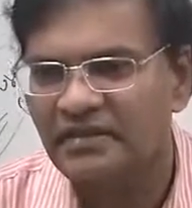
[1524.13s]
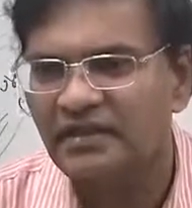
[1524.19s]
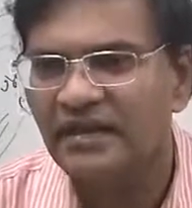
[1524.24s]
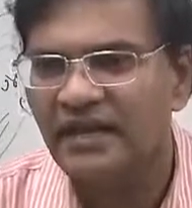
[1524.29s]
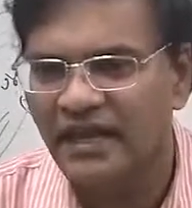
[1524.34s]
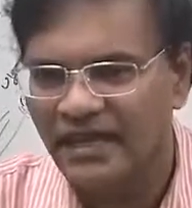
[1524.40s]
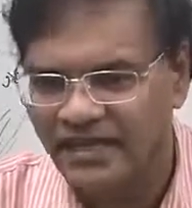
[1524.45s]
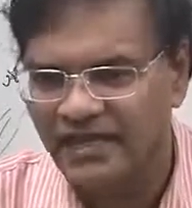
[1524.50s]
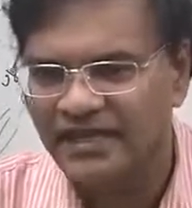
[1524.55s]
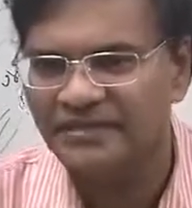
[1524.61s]

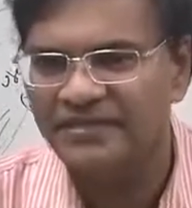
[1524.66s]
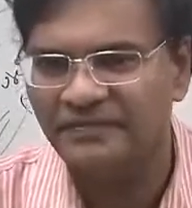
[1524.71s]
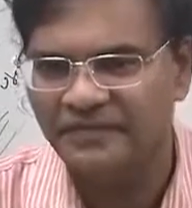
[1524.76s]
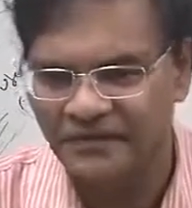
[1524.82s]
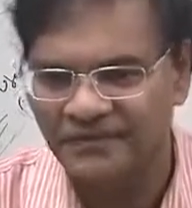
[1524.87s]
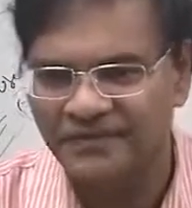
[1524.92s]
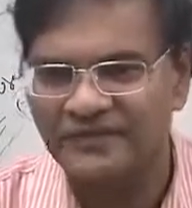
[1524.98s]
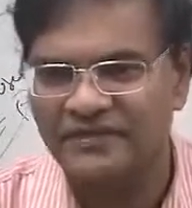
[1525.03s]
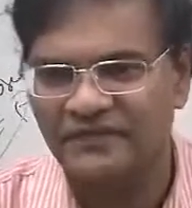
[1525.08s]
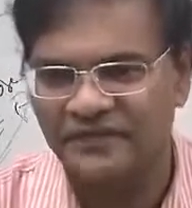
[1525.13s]
Against the
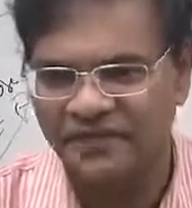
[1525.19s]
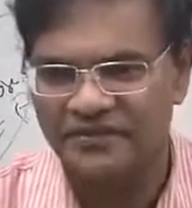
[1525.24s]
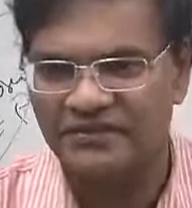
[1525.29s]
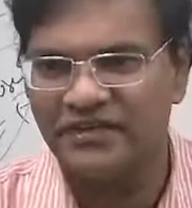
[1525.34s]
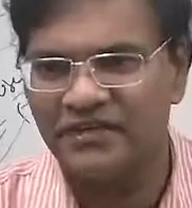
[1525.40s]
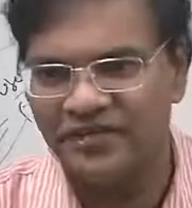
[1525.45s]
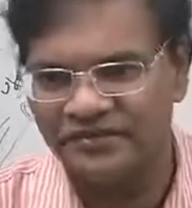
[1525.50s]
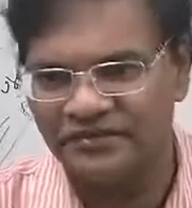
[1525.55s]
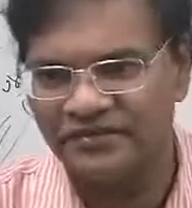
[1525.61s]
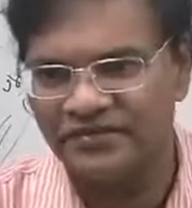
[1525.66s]
principles of natural
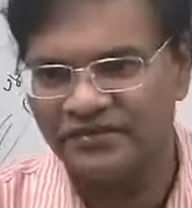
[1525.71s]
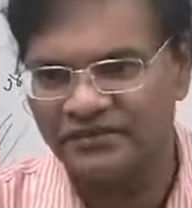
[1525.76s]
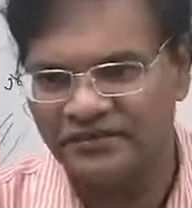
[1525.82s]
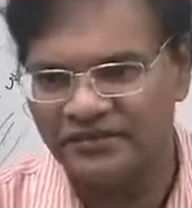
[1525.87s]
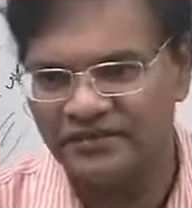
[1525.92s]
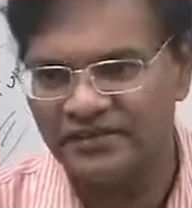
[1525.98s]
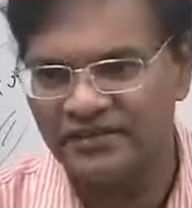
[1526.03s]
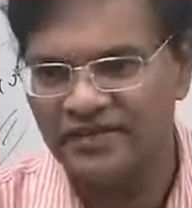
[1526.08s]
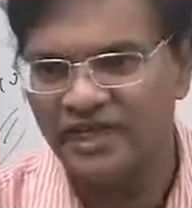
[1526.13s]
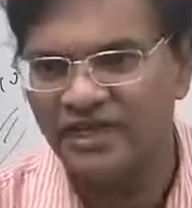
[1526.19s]
justice.
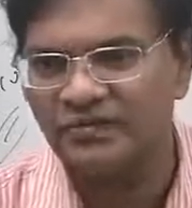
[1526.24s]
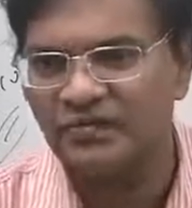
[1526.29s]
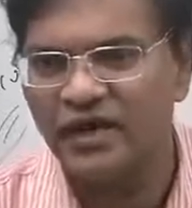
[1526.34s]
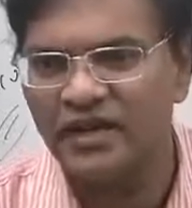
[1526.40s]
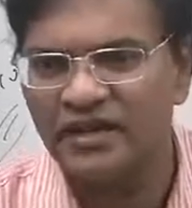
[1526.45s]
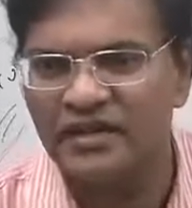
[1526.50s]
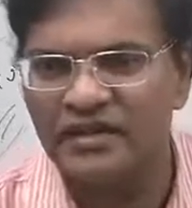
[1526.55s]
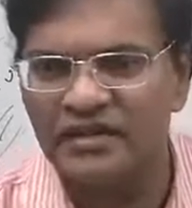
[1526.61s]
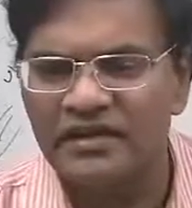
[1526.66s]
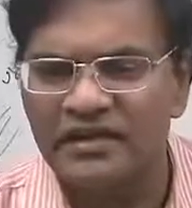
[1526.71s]
That is
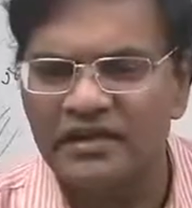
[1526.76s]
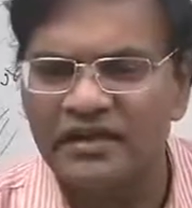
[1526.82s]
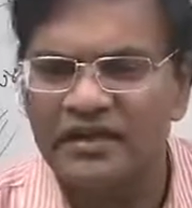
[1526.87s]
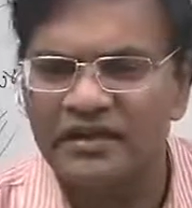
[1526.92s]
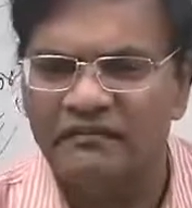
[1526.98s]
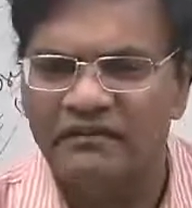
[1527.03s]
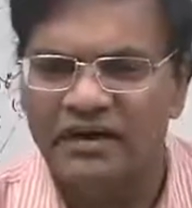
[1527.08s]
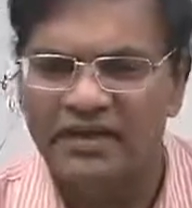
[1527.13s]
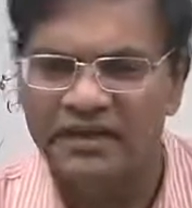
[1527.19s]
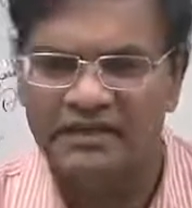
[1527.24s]
what?
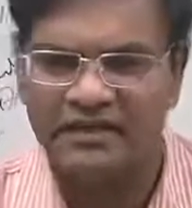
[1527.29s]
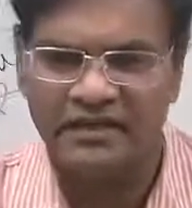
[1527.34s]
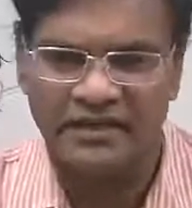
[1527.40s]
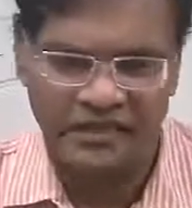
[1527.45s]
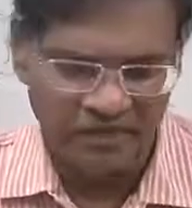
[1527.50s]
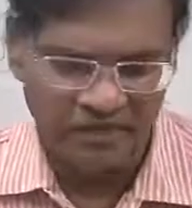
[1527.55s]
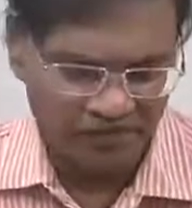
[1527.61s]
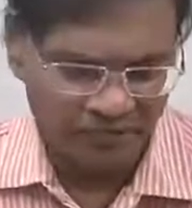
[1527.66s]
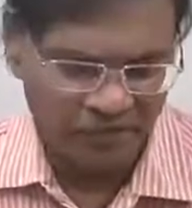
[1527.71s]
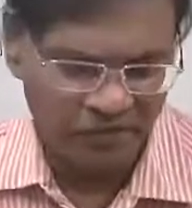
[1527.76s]
What is the
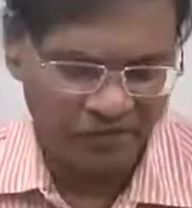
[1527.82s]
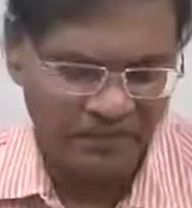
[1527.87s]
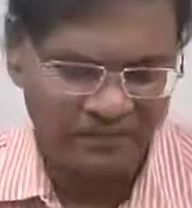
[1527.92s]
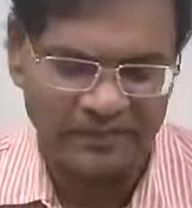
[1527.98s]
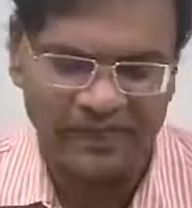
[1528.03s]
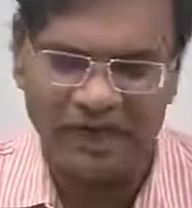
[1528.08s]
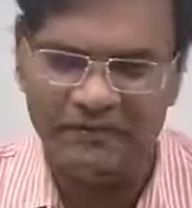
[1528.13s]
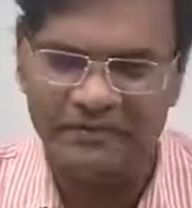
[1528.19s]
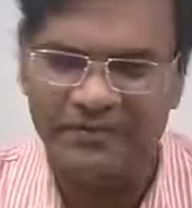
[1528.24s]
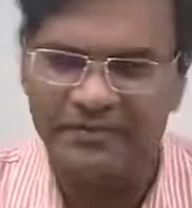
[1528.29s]
most
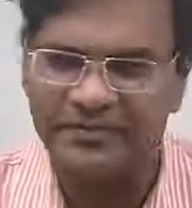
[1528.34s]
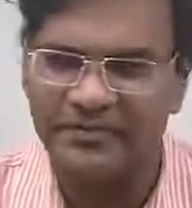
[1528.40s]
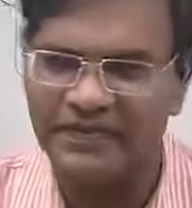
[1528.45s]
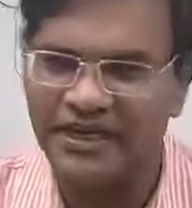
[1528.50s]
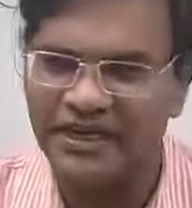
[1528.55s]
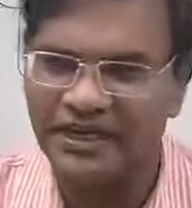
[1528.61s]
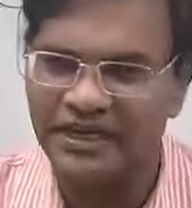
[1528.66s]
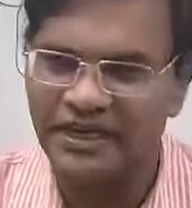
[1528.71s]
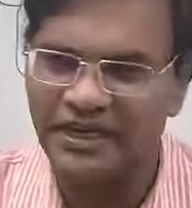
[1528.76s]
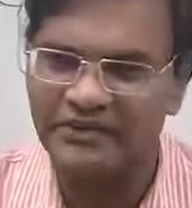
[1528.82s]
important principle
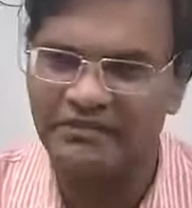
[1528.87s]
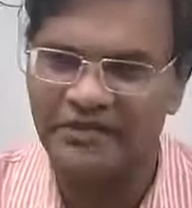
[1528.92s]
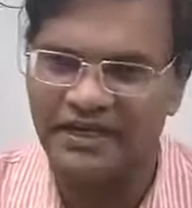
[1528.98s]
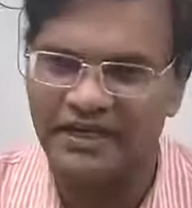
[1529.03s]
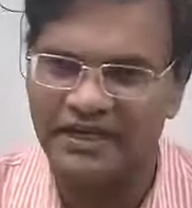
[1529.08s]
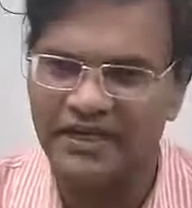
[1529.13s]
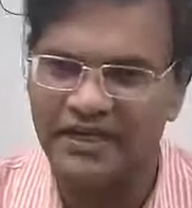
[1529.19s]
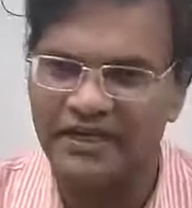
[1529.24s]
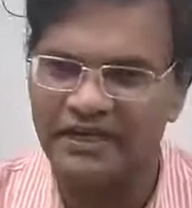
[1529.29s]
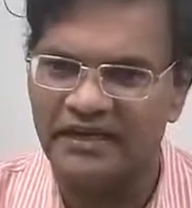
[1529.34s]
that it has
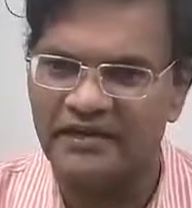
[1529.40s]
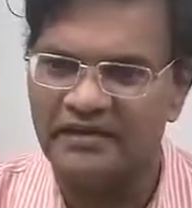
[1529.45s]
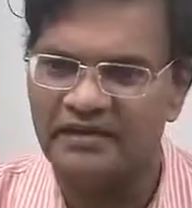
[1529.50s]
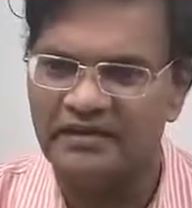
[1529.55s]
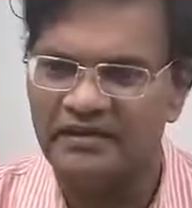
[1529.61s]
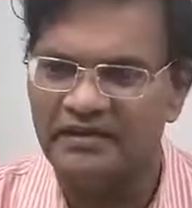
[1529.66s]
violated here?